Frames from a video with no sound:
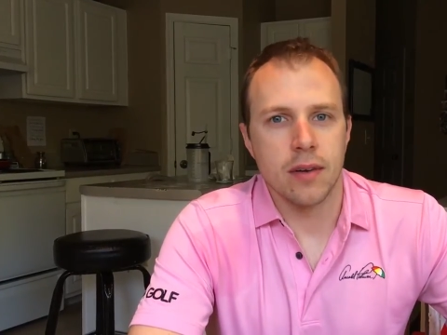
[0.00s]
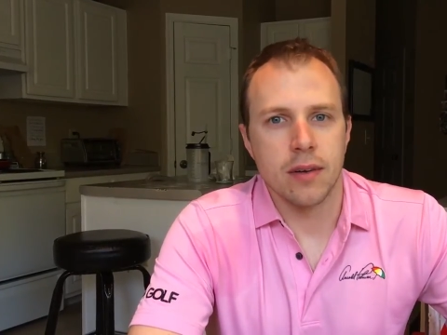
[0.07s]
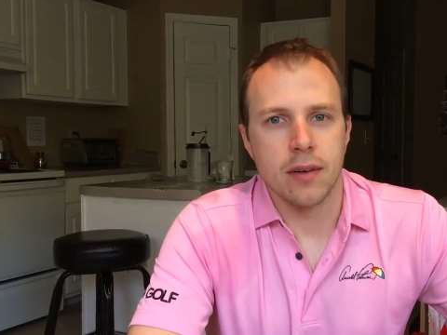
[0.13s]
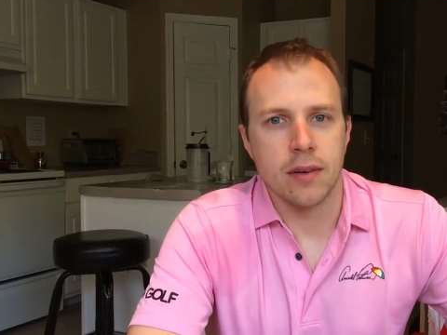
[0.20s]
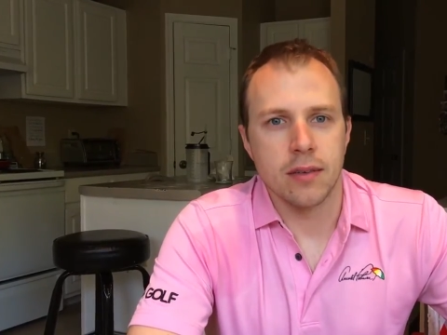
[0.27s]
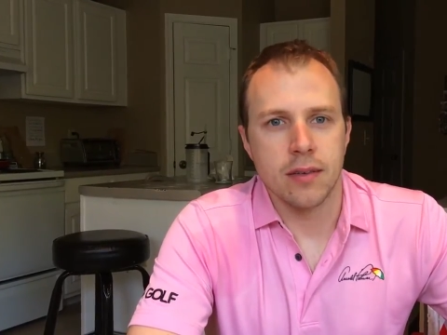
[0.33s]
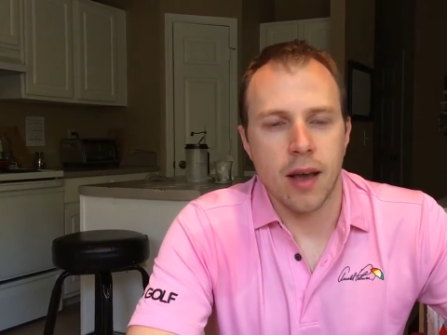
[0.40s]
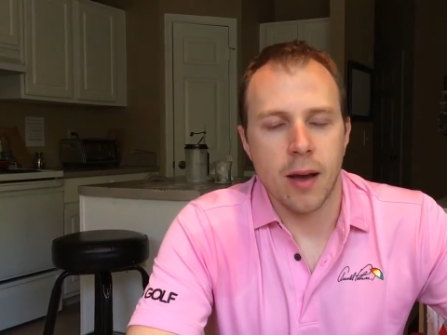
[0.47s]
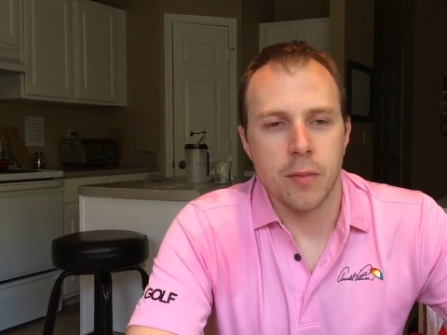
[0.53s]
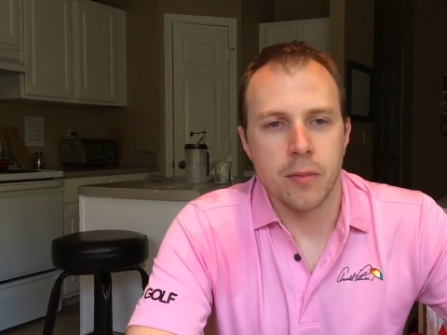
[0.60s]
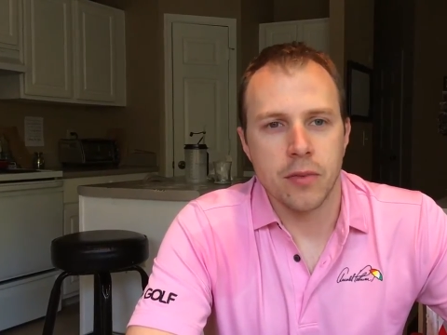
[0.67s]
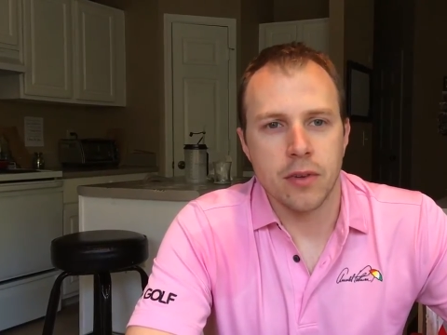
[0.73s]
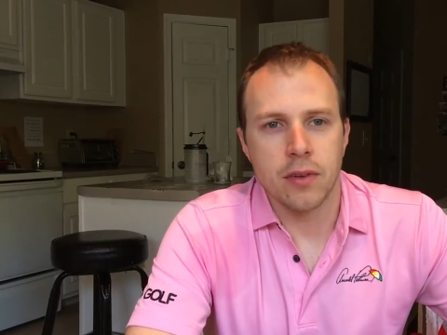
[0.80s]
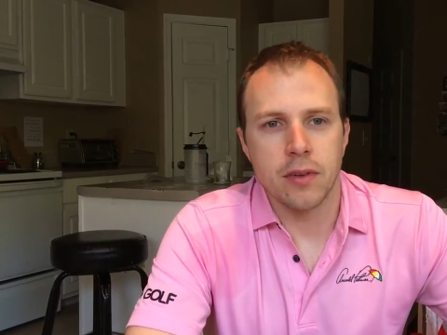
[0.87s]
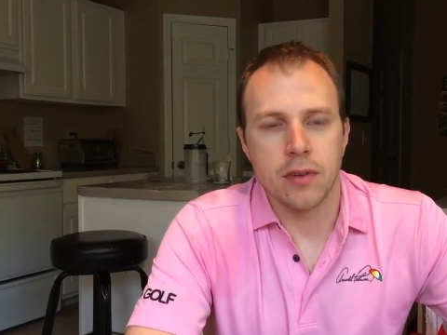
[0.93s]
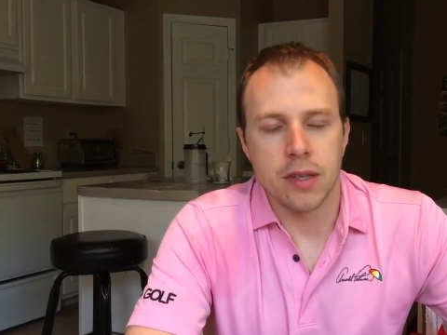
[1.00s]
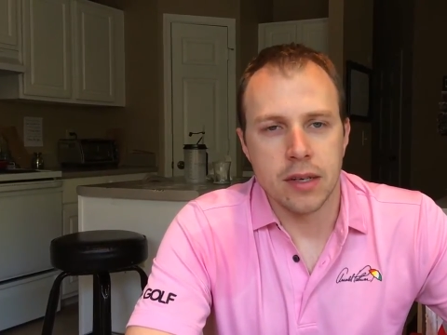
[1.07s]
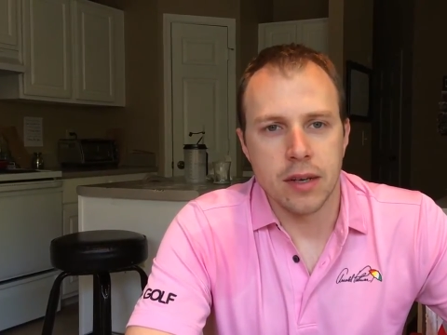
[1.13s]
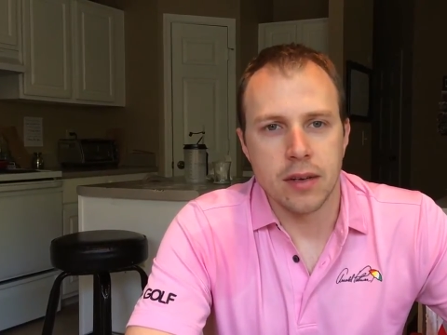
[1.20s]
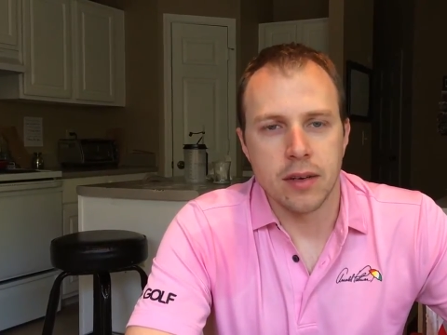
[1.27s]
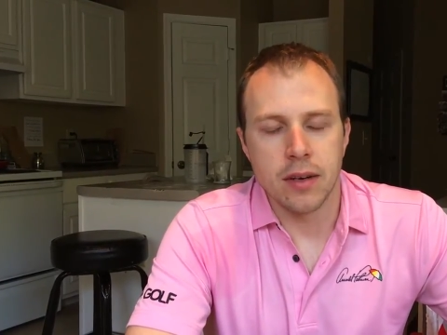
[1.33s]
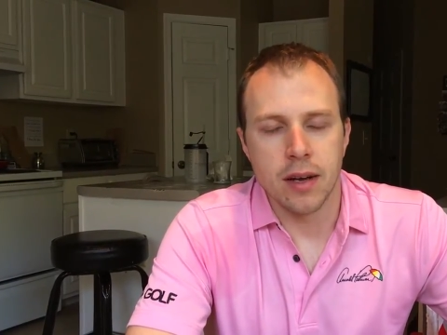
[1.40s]
It's absolutely
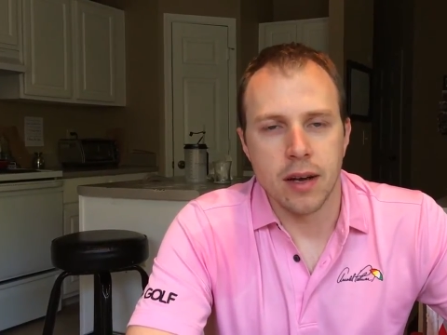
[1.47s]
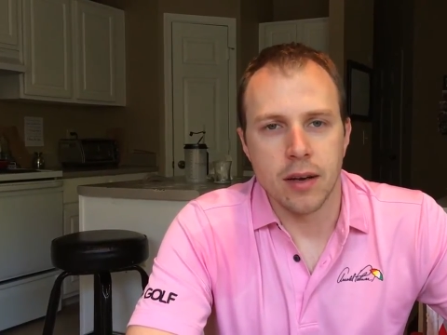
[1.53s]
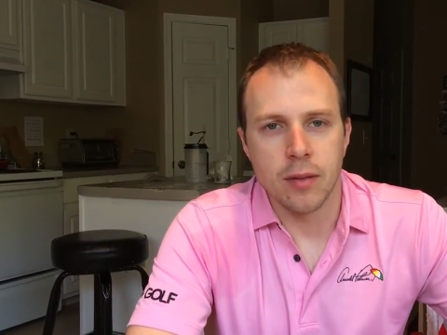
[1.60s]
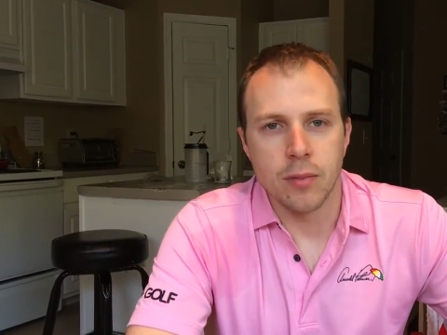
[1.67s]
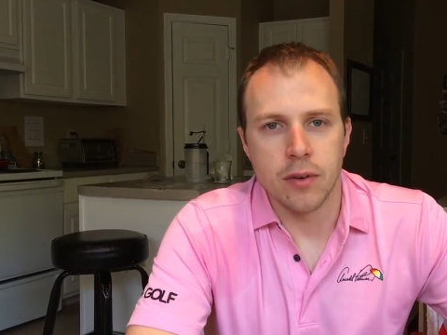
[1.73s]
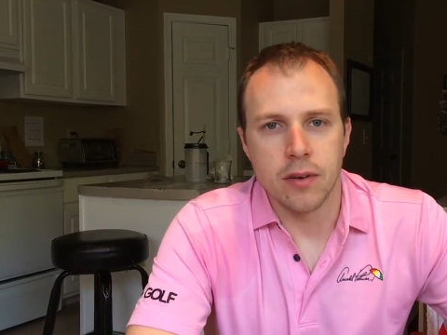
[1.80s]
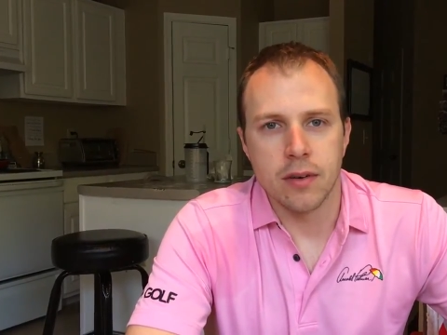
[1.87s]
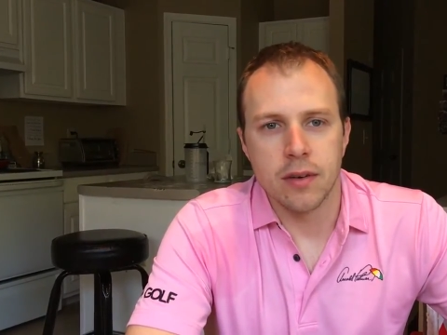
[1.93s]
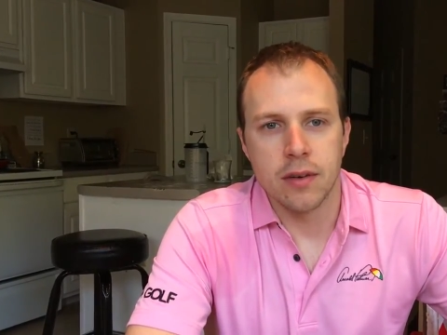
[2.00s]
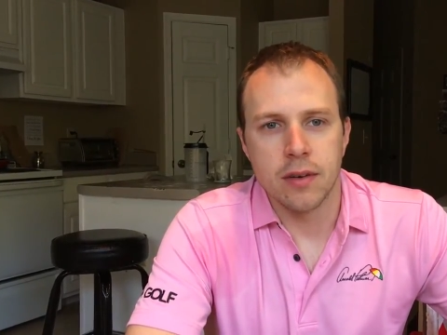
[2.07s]
undeniable.